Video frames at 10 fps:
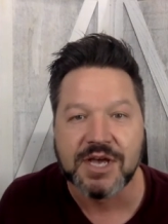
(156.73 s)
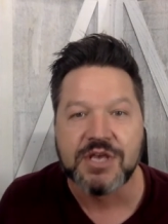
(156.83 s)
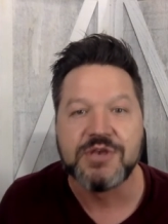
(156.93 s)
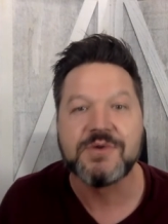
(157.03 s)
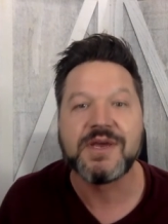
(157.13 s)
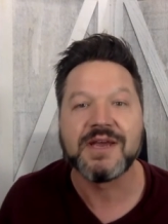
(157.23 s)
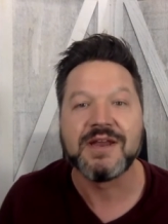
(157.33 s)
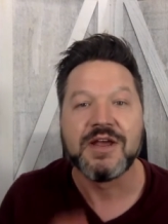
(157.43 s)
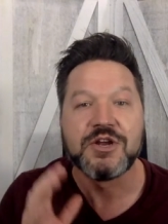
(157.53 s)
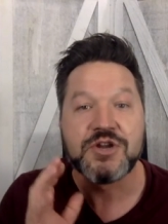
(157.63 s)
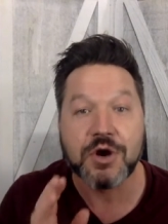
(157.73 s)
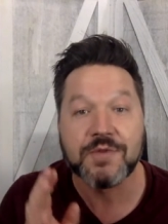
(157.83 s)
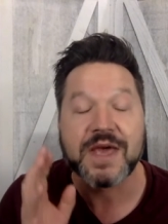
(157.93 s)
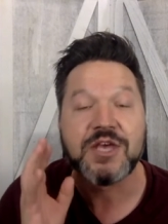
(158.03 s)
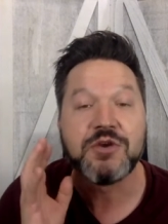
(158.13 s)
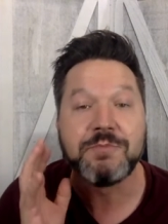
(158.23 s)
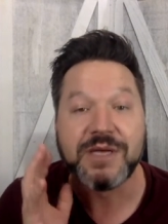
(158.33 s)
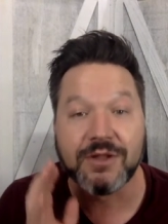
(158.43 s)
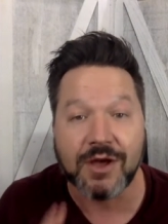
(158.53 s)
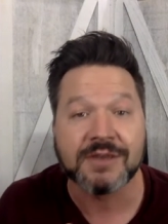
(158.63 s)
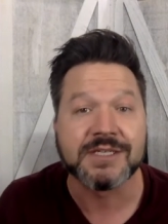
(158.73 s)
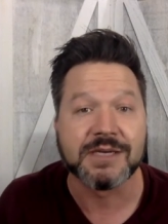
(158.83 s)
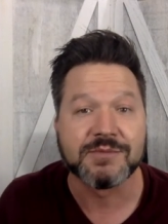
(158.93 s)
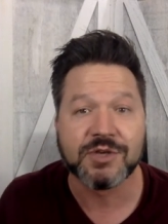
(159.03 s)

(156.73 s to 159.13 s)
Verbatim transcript: You can know that you belong to him.